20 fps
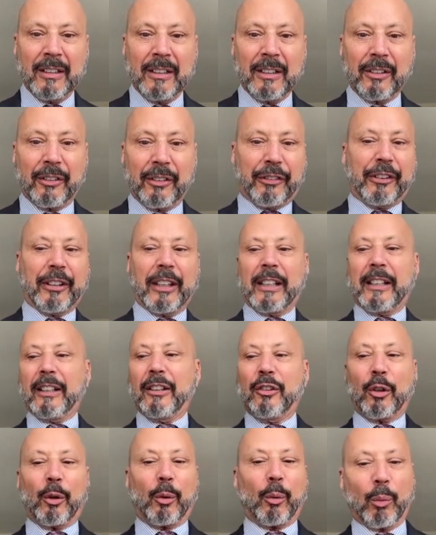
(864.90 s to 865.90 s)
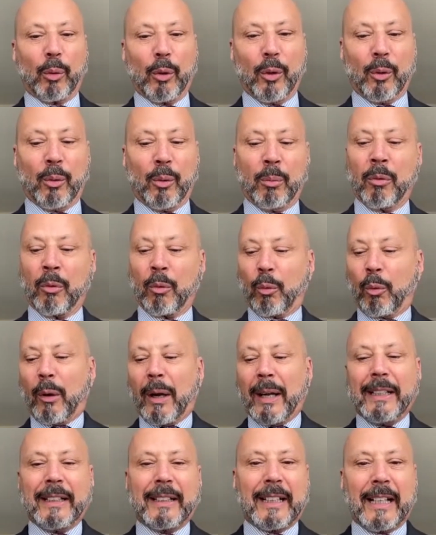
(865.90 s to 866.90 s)
Sit in your room,
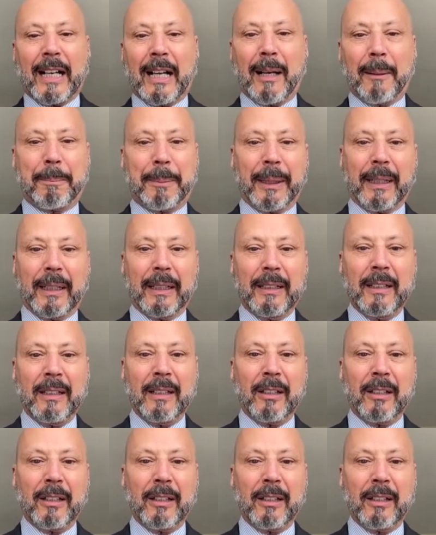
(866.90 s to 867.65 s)
write copy,